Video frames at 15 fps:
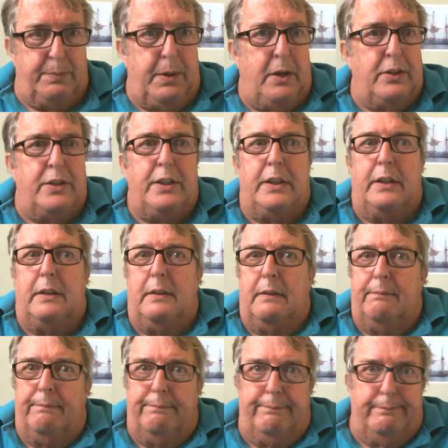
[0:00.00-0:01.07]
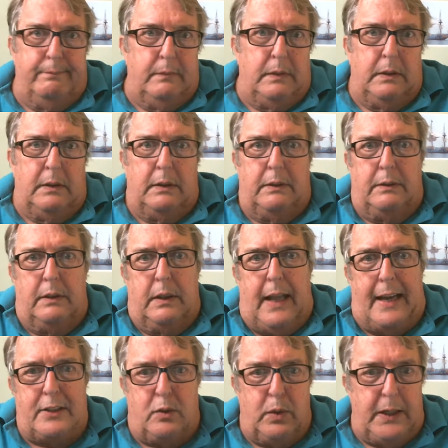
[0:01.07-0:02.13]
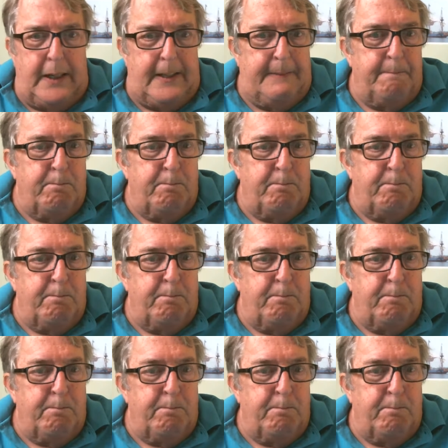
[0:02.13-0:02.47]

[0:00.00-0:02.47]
posted last week,